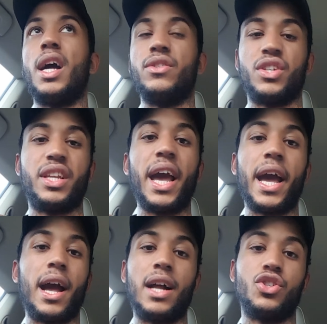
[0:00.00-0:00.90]
and
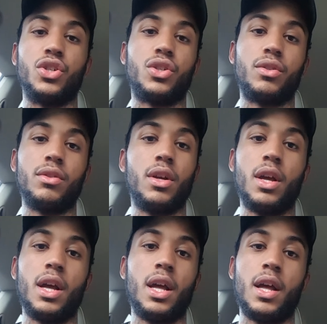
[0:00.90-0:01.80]
today I just
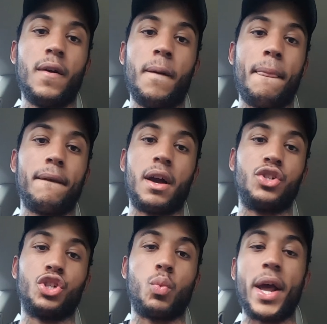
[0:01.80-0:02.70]

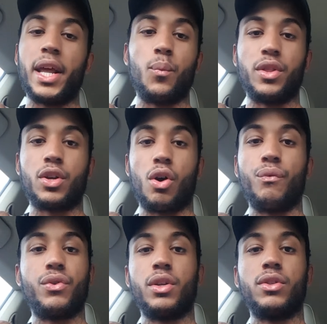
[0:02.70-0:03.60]
I just went in with the
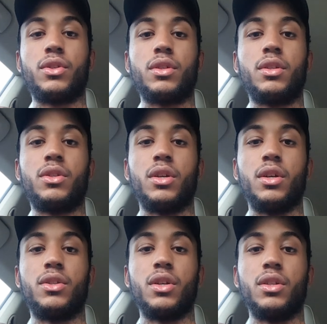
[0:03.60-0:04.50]
confidence
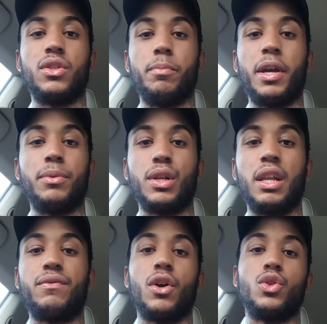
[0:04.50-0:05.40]
to, to, to be able to
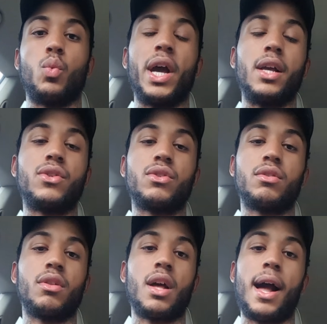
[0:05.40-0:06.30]
lift those
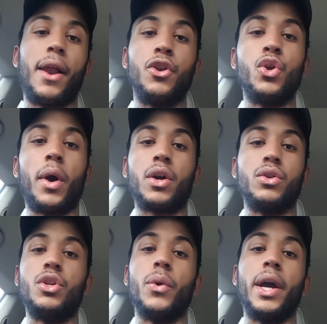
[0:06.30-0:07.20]
weights. I knew I
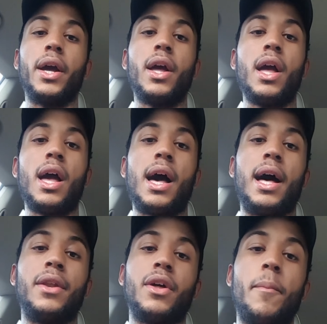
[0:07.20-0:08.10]
could do it,
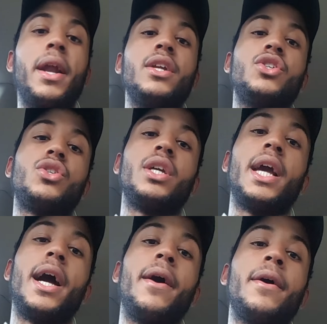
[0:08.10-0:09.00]
and I managed to
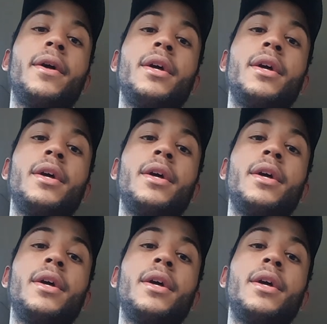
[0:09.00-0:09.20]
get